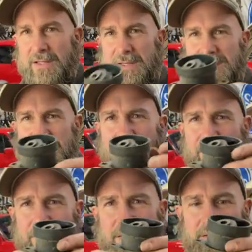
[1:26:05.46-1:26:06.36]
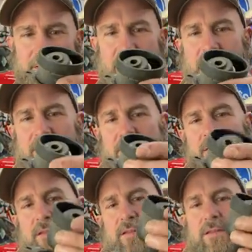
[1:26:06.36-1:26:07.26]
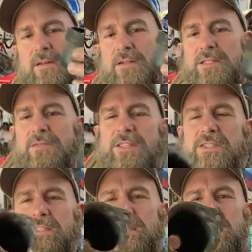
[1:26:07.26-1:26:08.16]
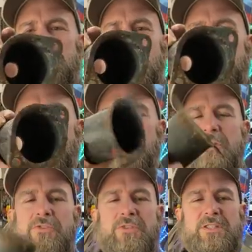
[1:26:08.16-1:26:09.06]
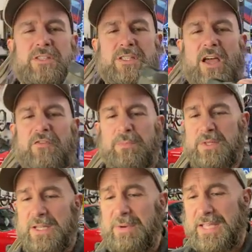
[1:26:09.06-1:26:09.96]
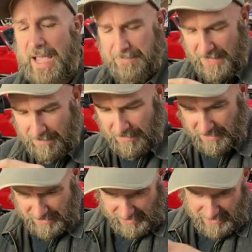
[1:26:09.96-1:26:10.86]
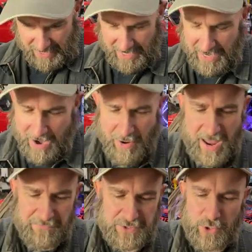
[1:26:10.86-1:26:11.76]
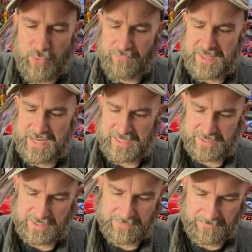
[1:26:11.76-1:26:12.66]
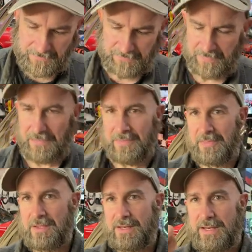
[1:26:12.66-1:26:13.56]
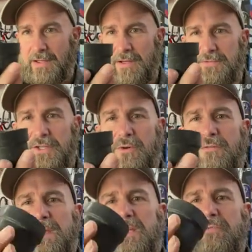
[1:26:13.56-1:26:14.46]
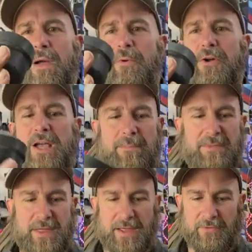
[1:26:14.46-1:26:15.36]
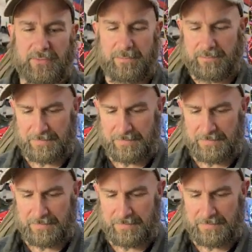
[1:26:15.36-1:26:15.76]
Stuff. Good stuff. These seem like they're used stuffs, but somebody kept them. And now I have two of these. I have two of these rubber cup things.